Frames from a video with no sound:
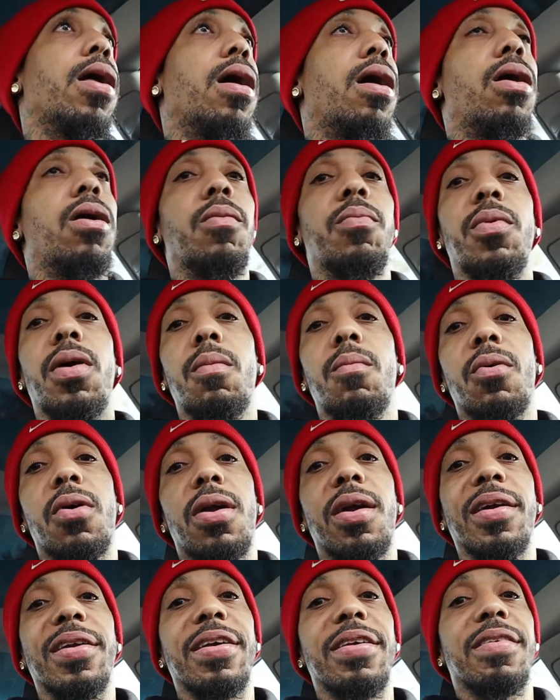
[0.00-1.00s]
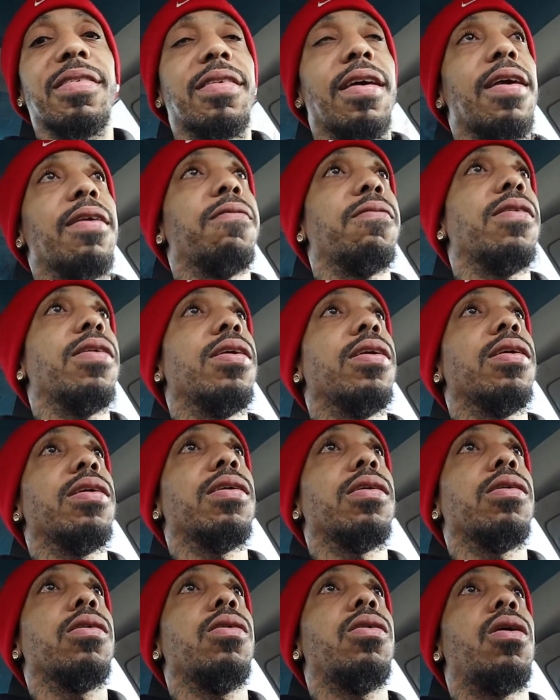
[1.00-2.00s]
I hope y'all brought it in safely.
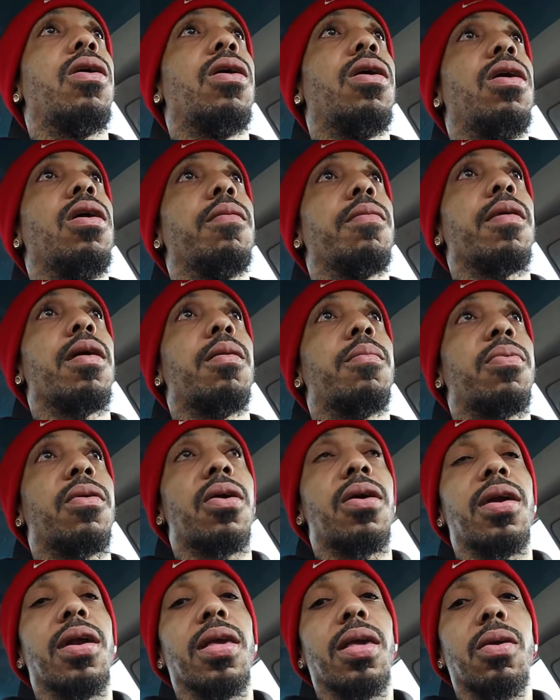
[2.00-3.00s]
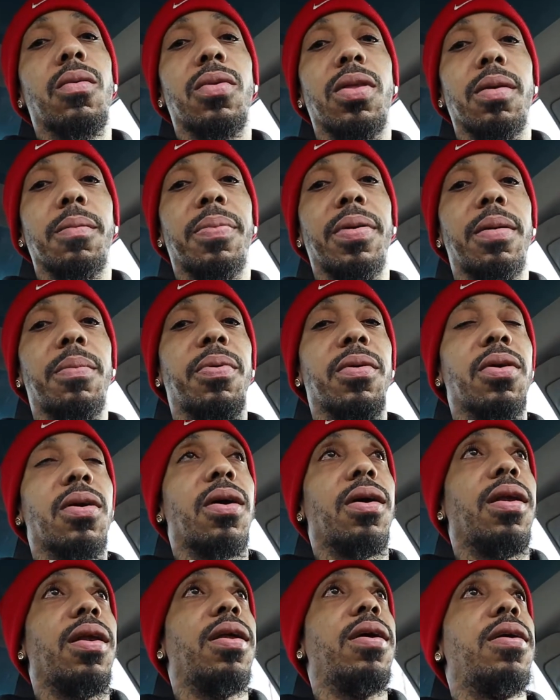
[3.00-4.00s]
You know, I hope y'all brought it in with the people
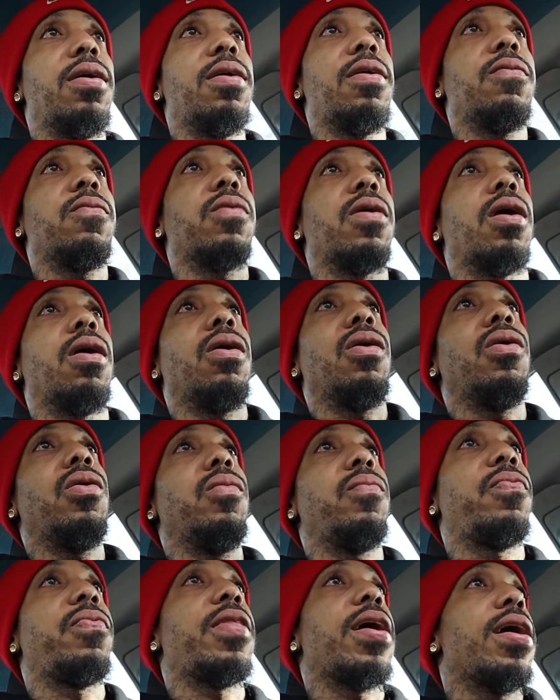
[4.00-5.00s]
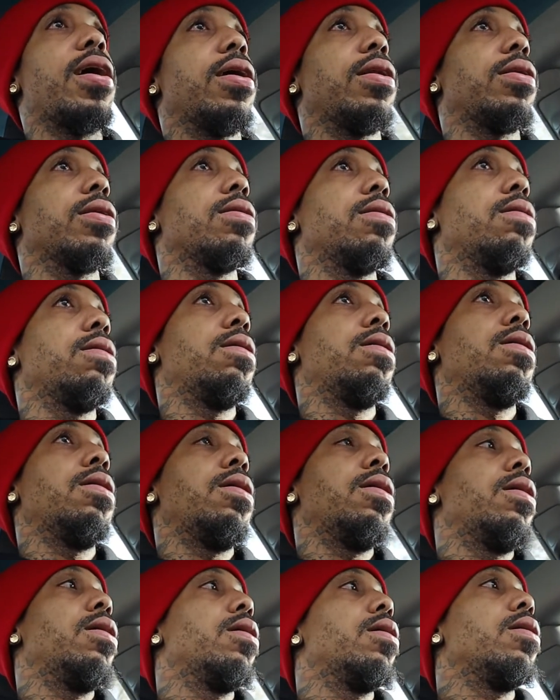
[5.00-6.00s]
y'all love. I hope that
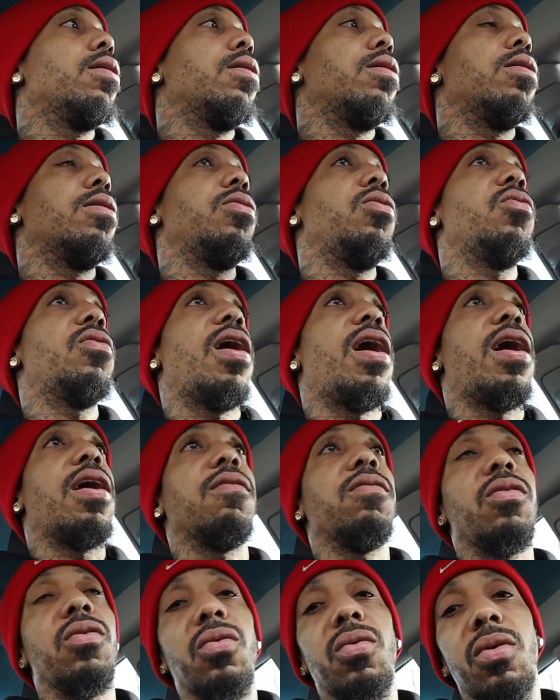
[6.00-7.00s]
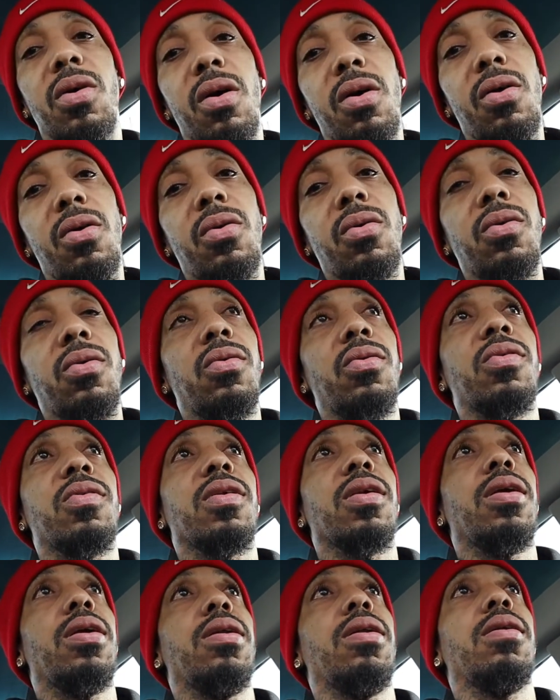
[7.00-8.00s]
you have new goals
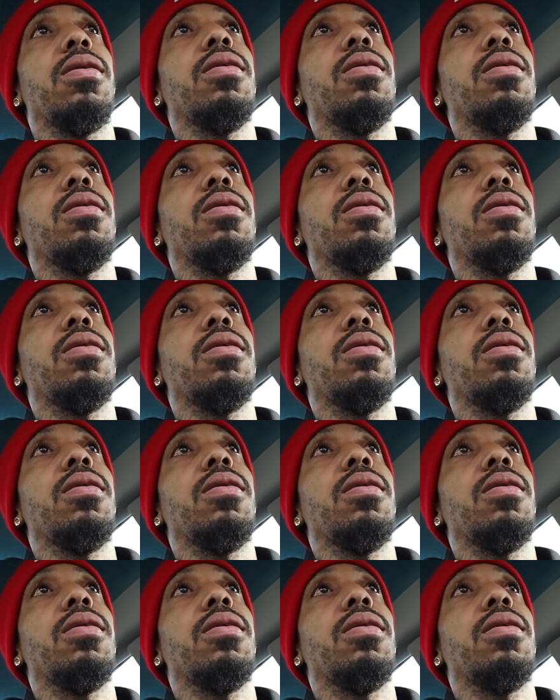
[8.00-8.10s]
and